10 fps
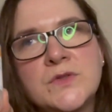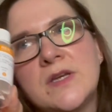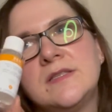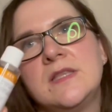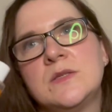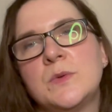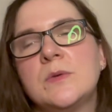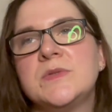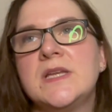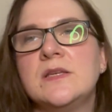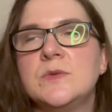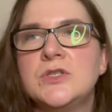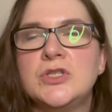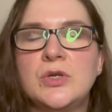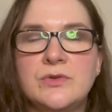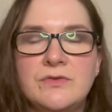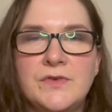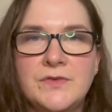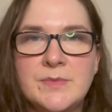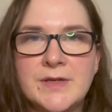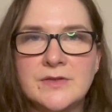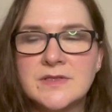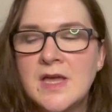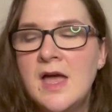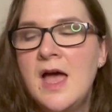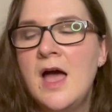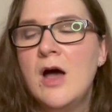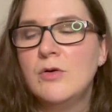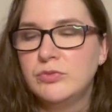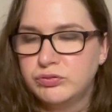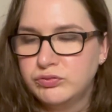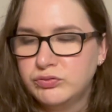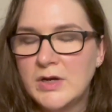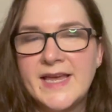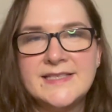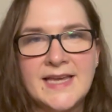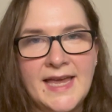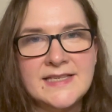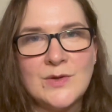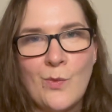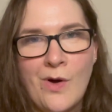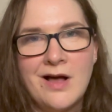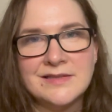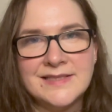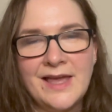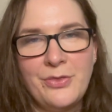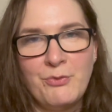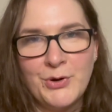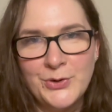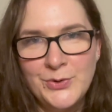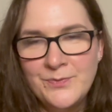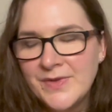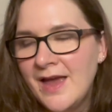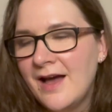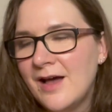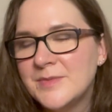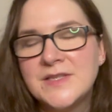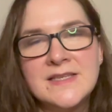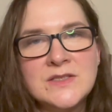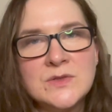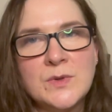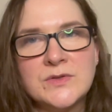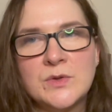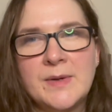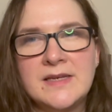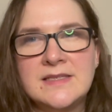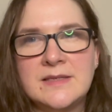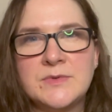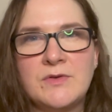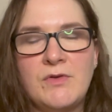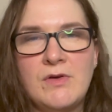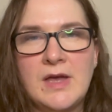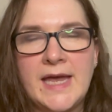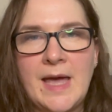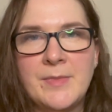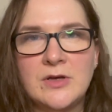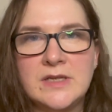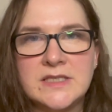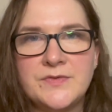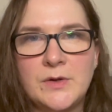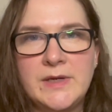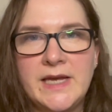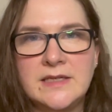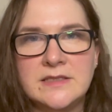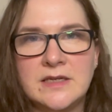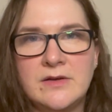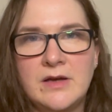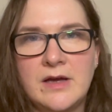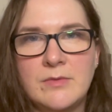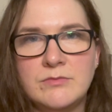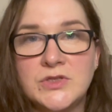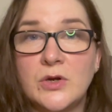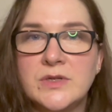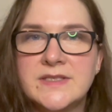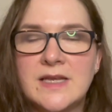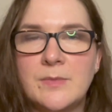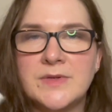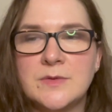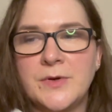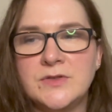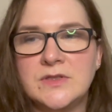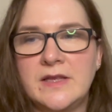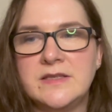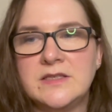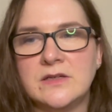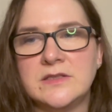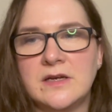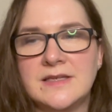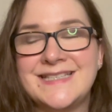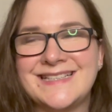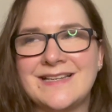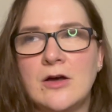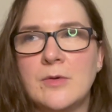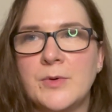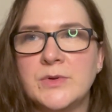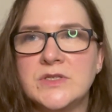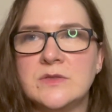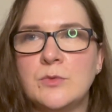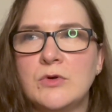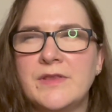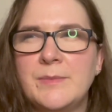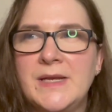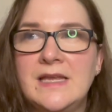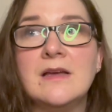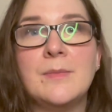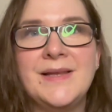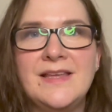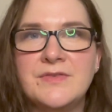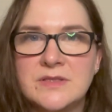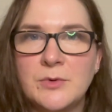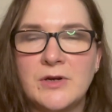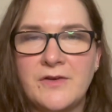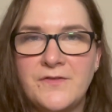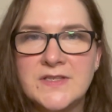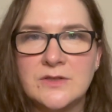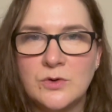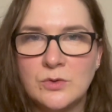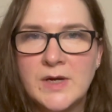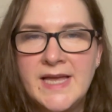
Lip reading: size of this one upstairs, which is 250 mils. It takes a while to get through. So this is what I was talking about in terms of a chemical exfoliator toner step, as opposed to like the Tata Harper, which is more, I believe is more like a physical